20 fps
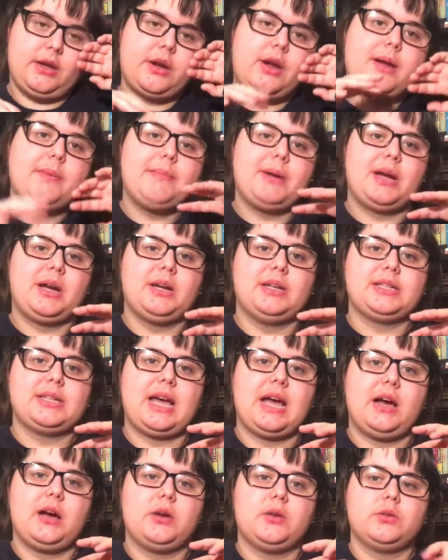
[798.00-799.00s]
grandparents'
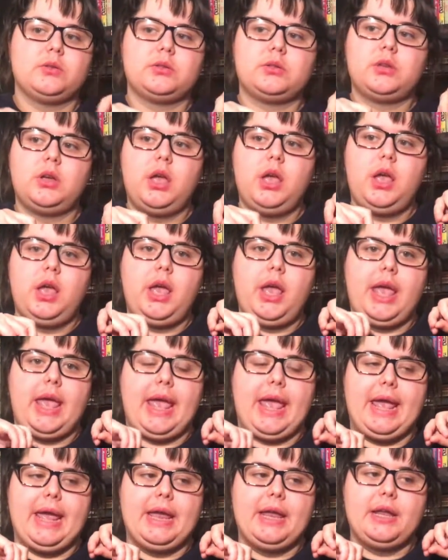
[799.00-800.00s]
house
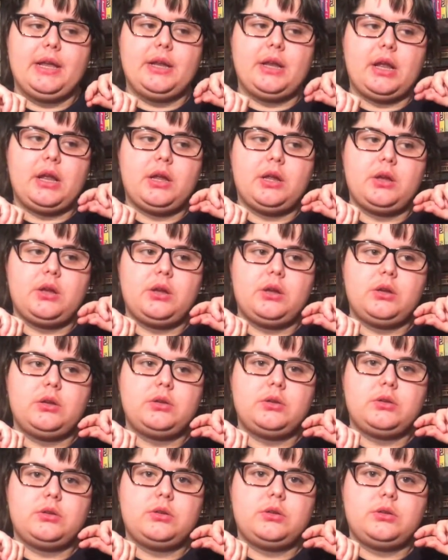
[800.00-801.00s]
and
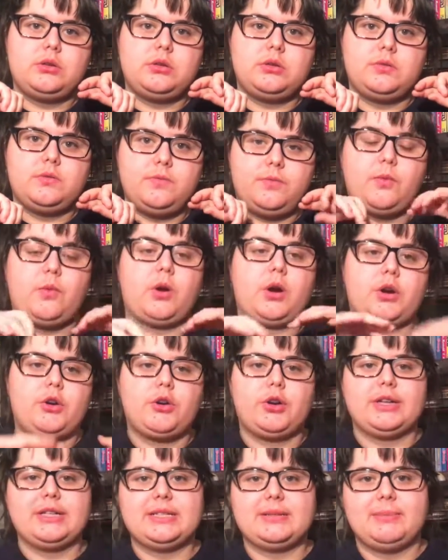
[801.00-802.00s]
for
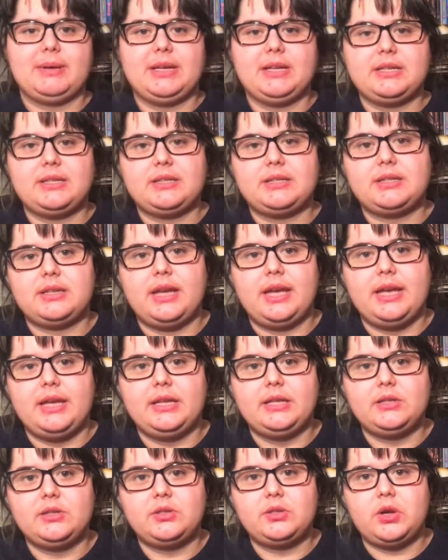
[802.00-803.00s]
Christmas.
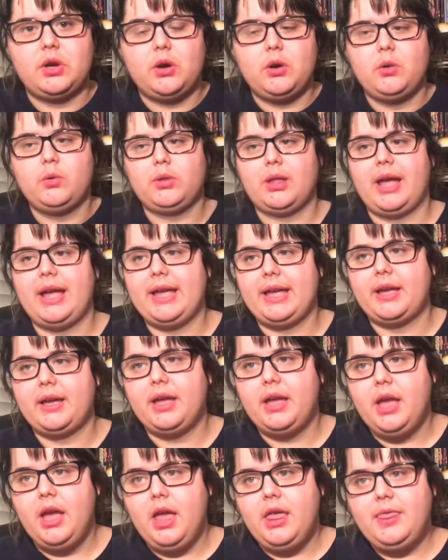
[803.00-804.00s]
And so, like,
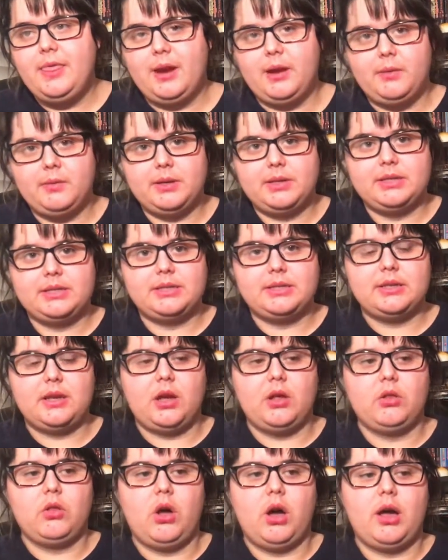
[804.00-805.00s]
there was
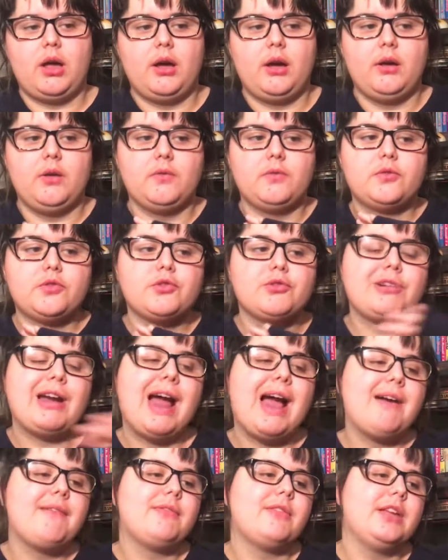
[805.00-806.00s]
a lot of
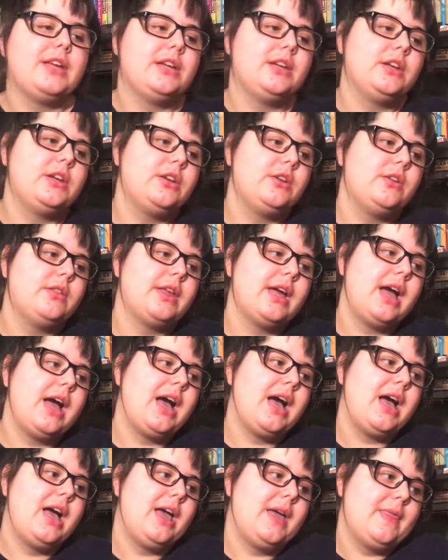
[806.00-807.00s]
traveling to do
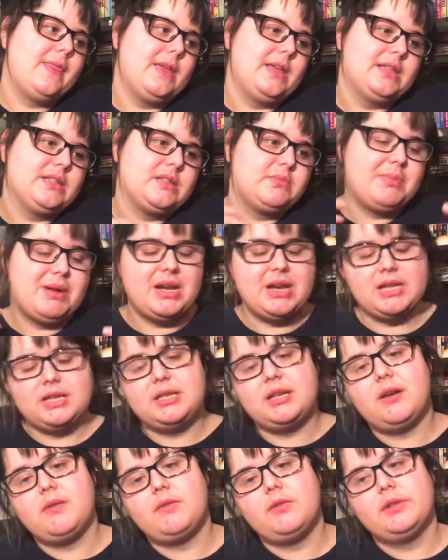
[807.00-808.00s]
that, and then spending
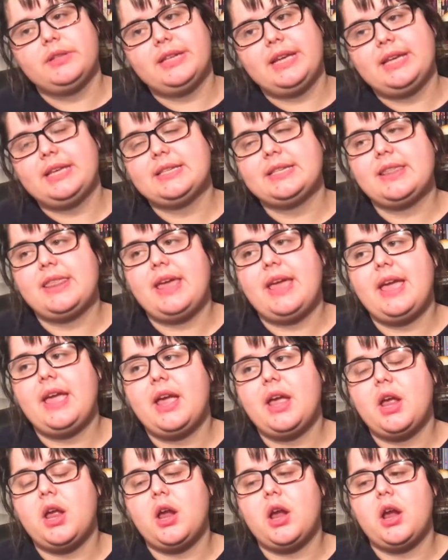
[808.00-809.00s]
several days
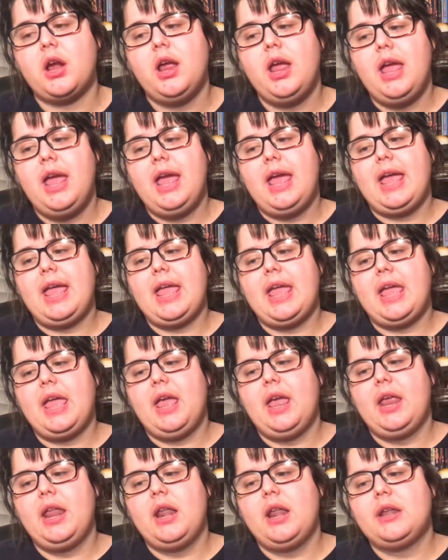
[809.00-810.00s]
there,
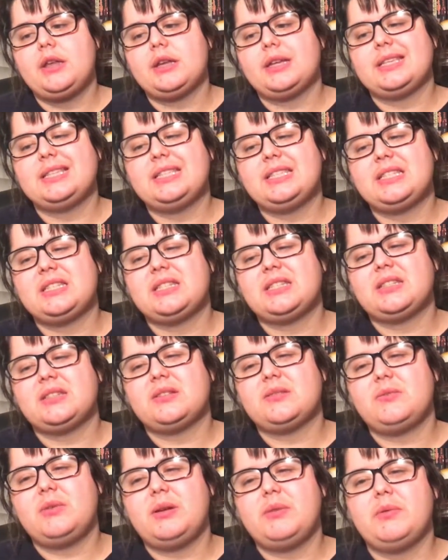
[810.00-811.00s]
and just
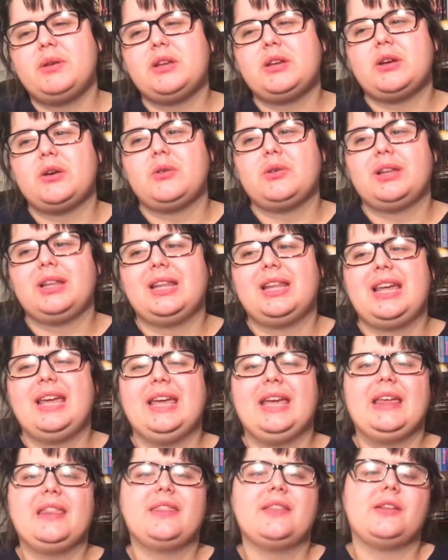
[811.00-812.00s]
we would go to
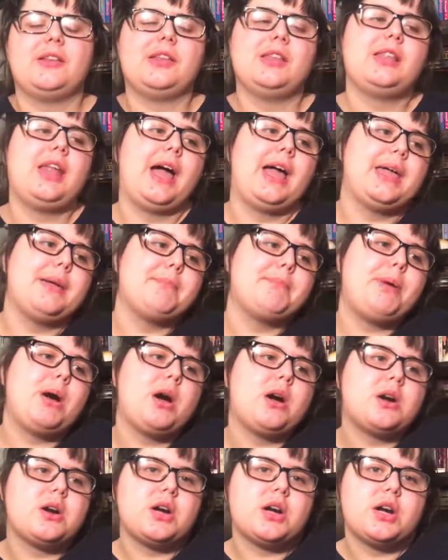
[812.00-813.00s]
like the light
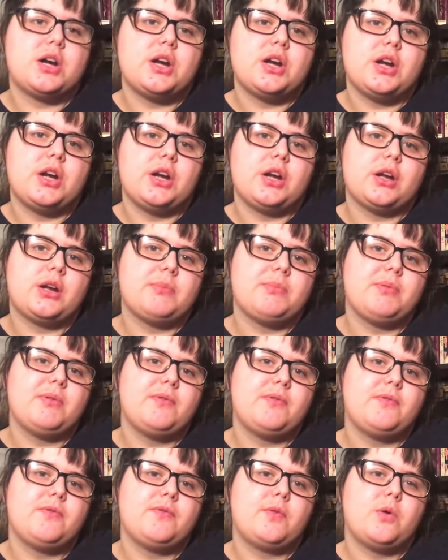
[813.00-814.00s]
park
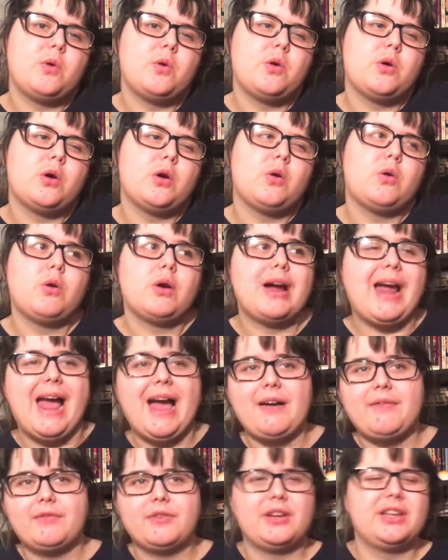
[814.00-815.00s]
before or
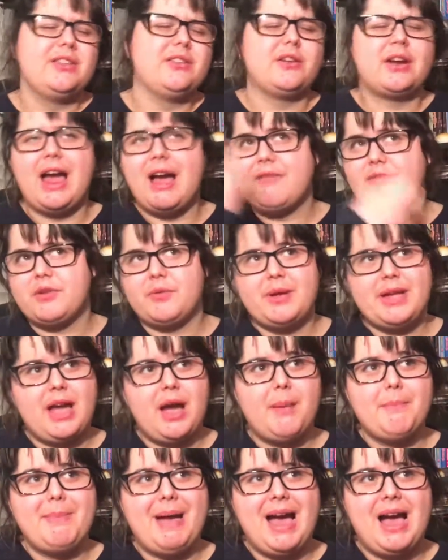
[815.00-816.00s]
after, either after we
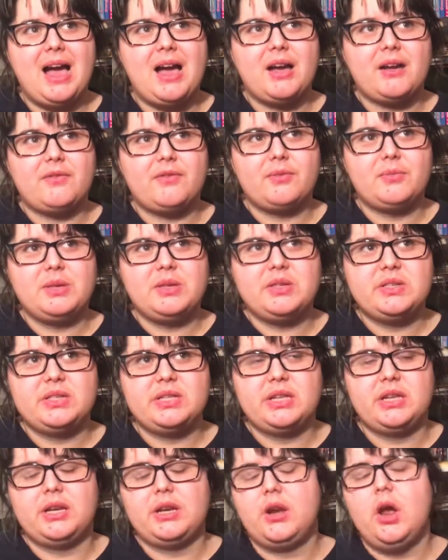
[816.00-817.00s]
got back from
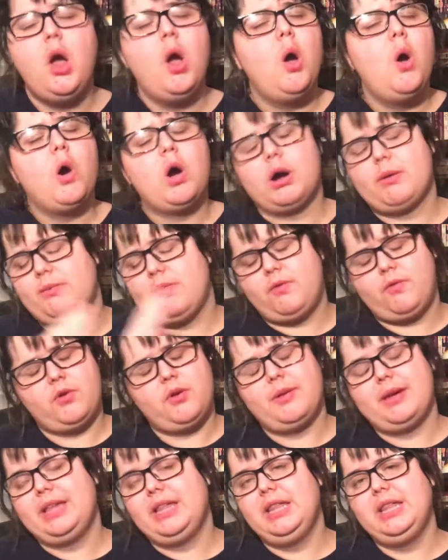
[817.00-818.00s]
Houston or
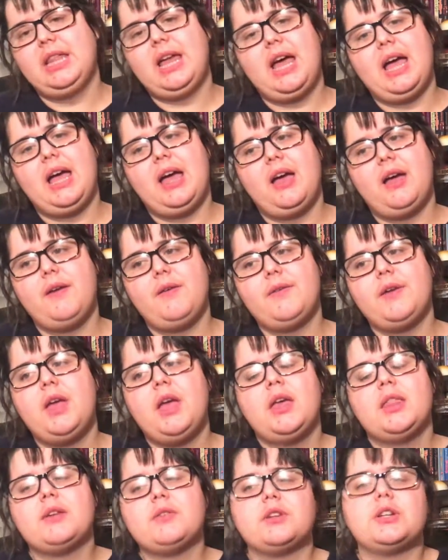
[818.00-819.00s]
before we left.
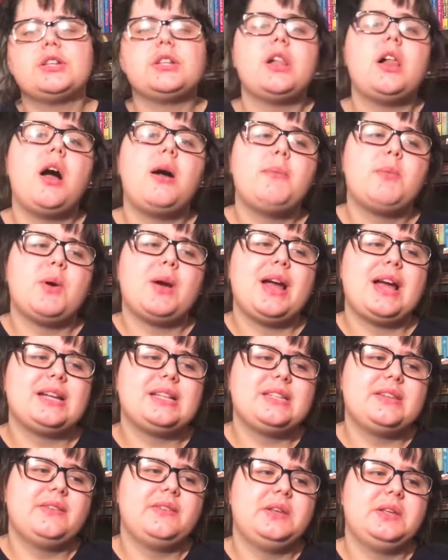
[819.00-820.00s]
There were just a lot more
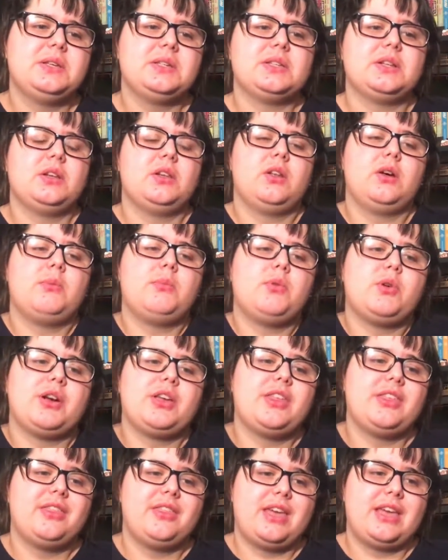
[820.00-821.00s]
activities and a lot more
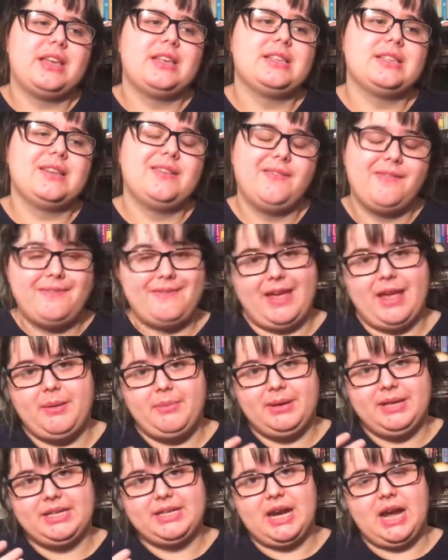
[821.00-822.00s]
things and
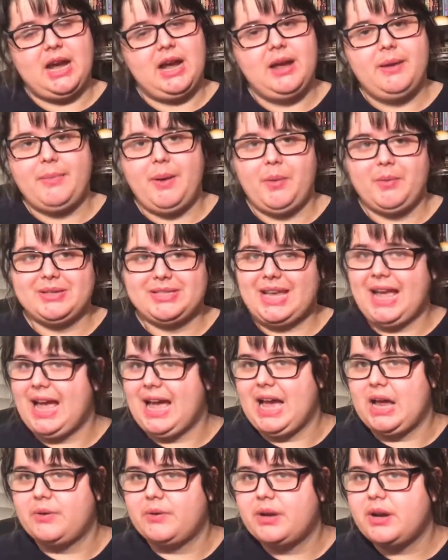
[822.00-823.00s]
family time that was
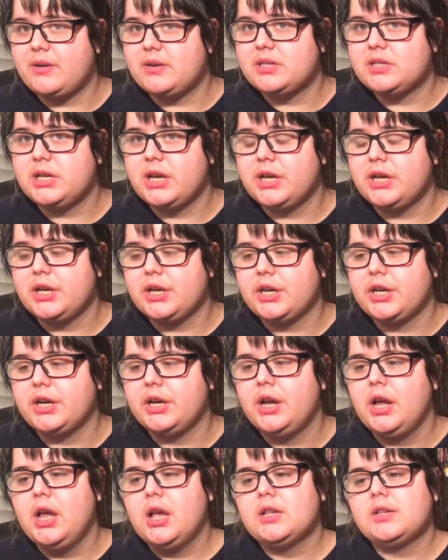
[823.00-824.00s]
had when I was
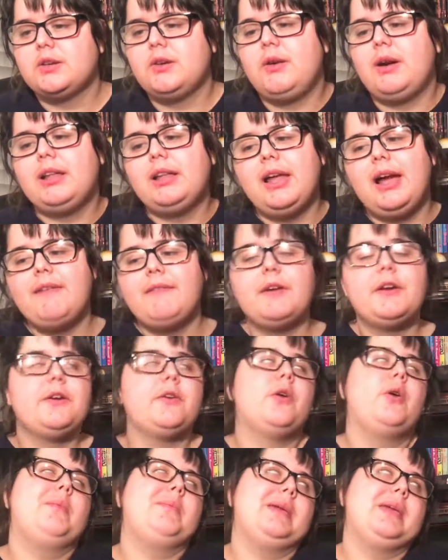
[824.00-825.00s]
younger. So
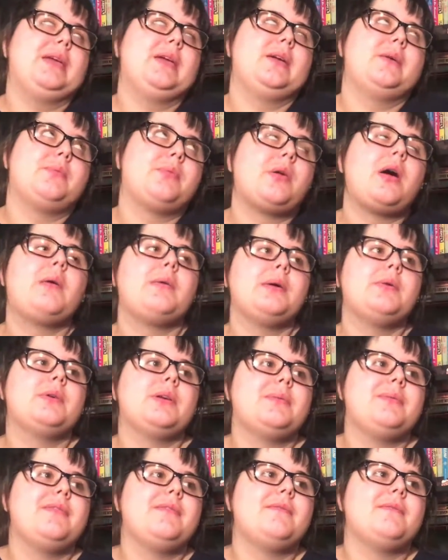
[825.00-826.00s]
11-year-old me probably
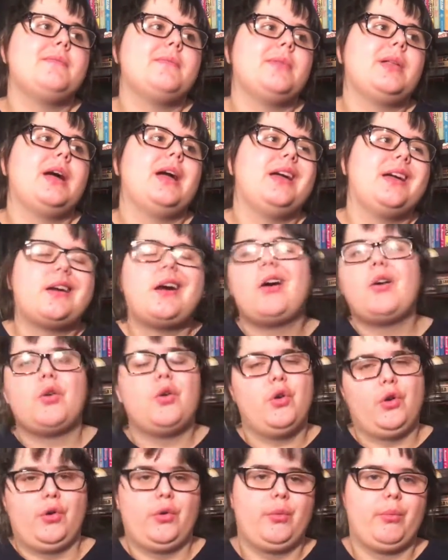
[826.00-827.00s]
would have been like, I'll
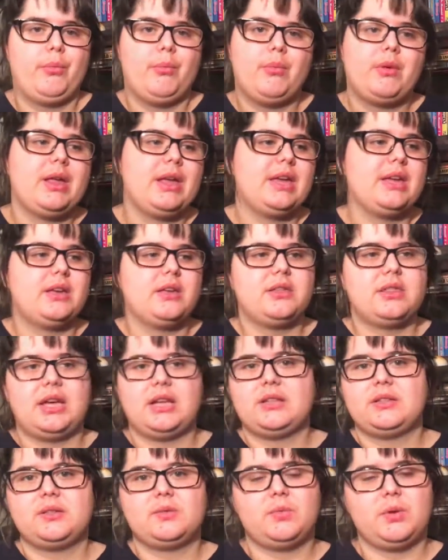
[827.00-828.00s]
go home. Like,
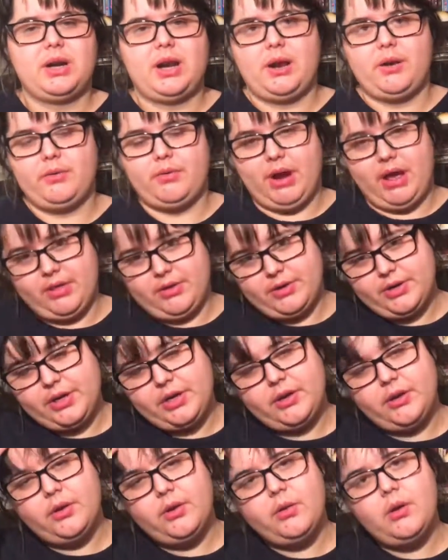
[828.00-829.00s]
that's what I would rather
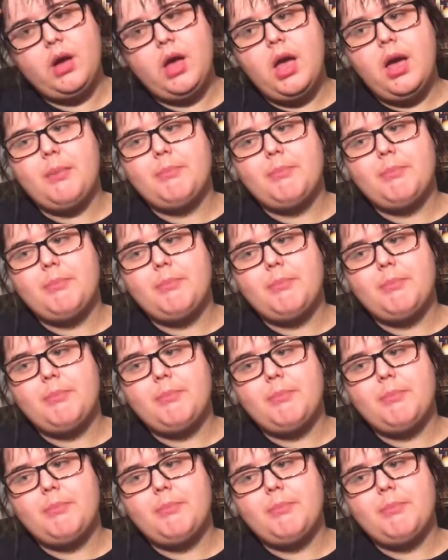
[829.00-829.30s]
do.